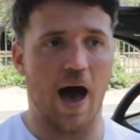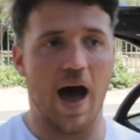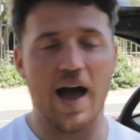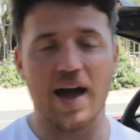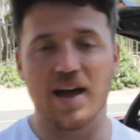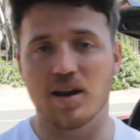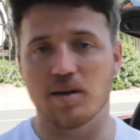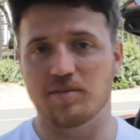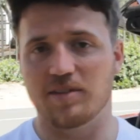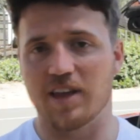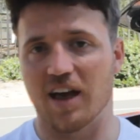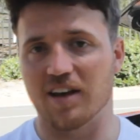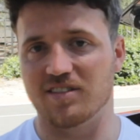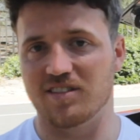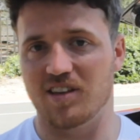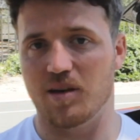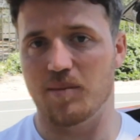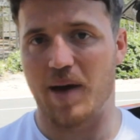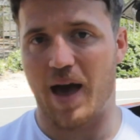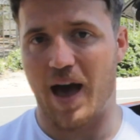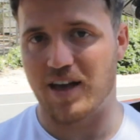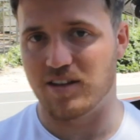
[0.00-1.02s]
I end up
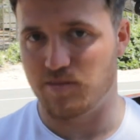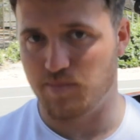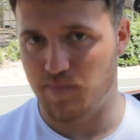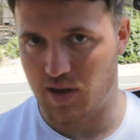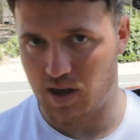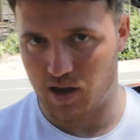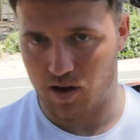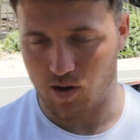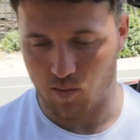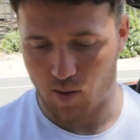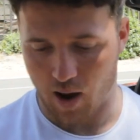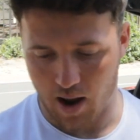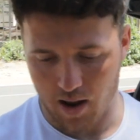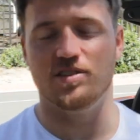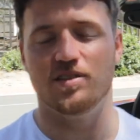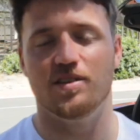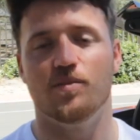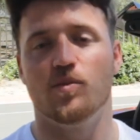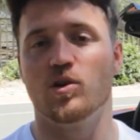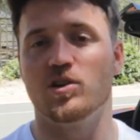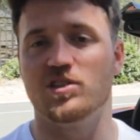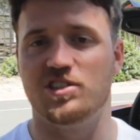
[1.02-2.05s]
texting him as me, right?
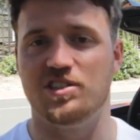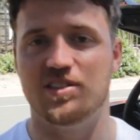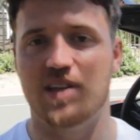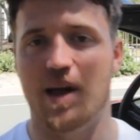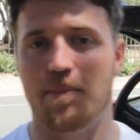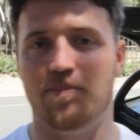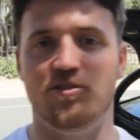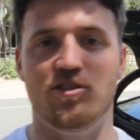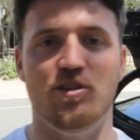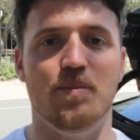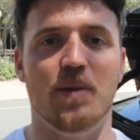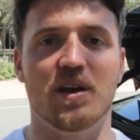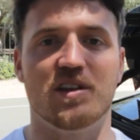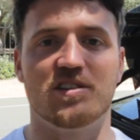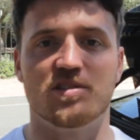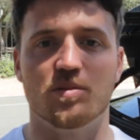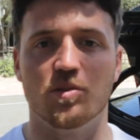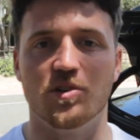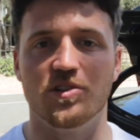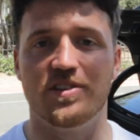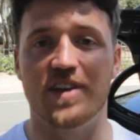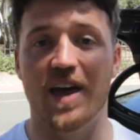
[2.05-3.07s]
And the more steps you make
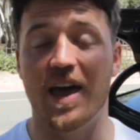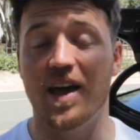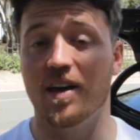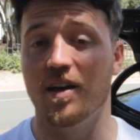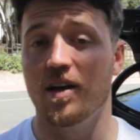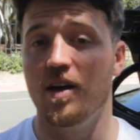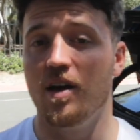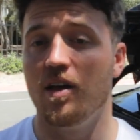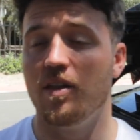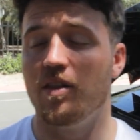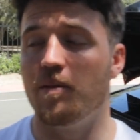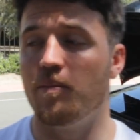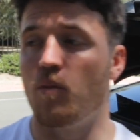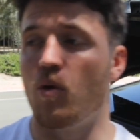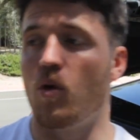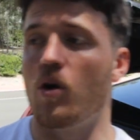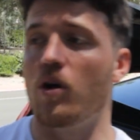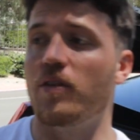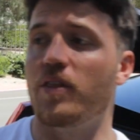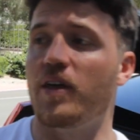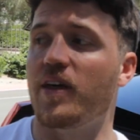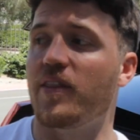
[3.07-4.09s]
someone take, the
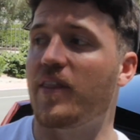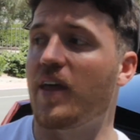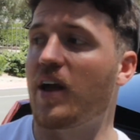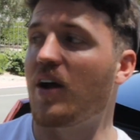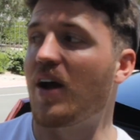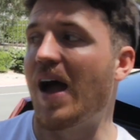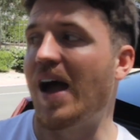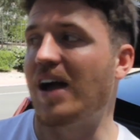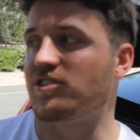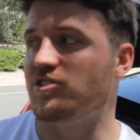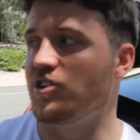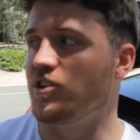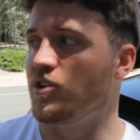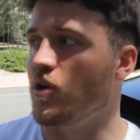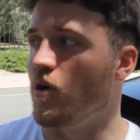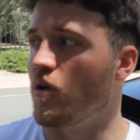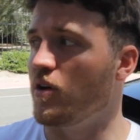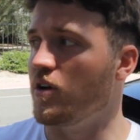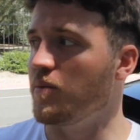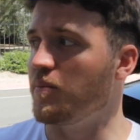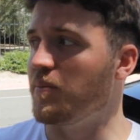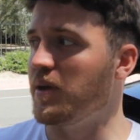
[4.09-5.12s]
more that they're actually
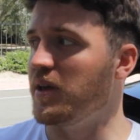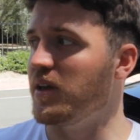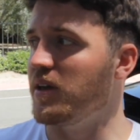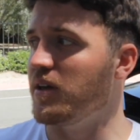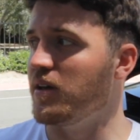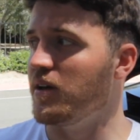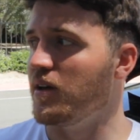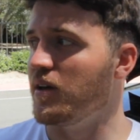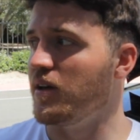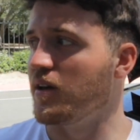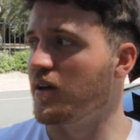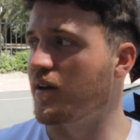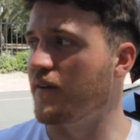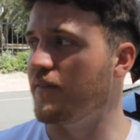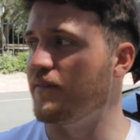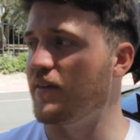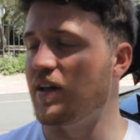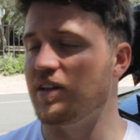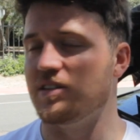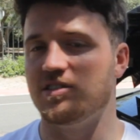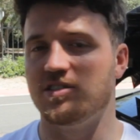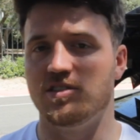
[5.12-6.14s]
going to be
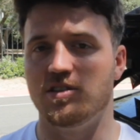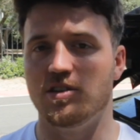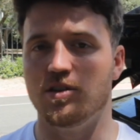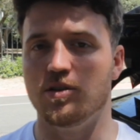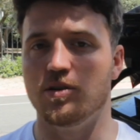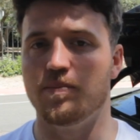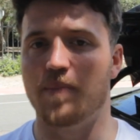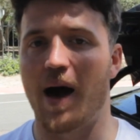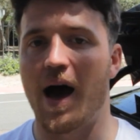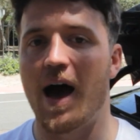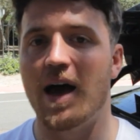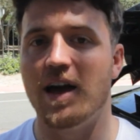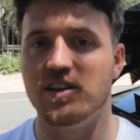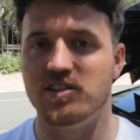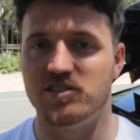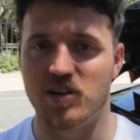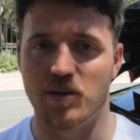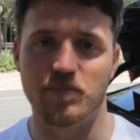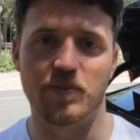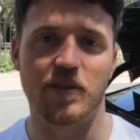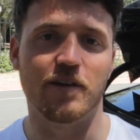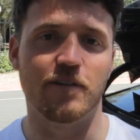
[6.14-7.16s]
convinced to buy
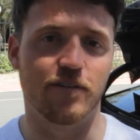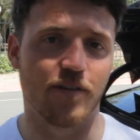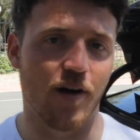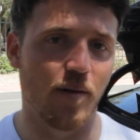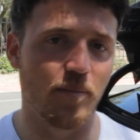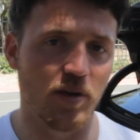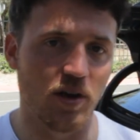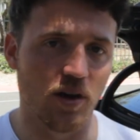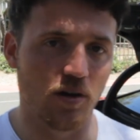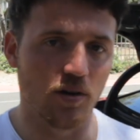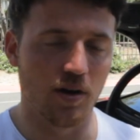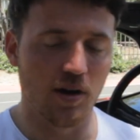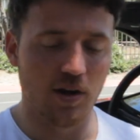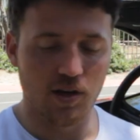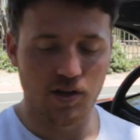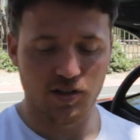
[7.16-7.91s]
something from you.